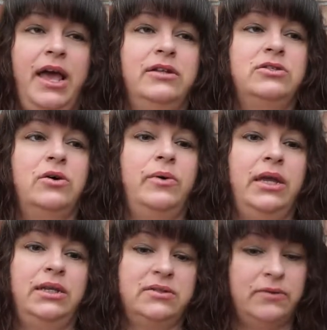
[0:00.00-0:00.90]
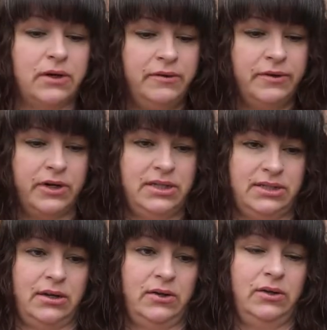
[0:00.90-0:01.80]
And so it is very, very
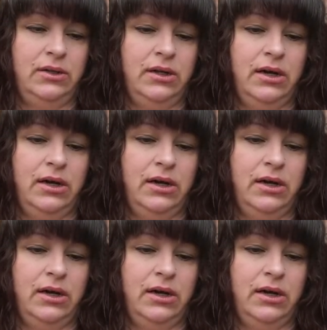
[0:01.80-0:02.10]
subtle.